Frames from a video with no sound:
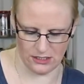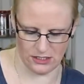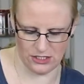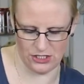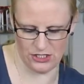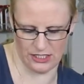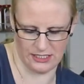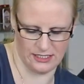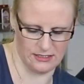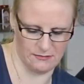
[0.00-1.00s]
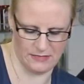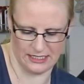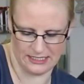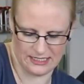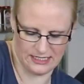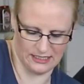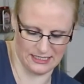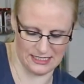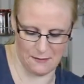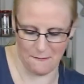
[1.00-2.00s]
to just mix until
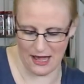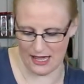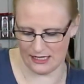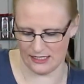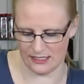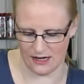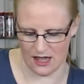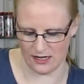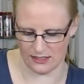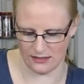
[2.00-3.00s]
it's combined, not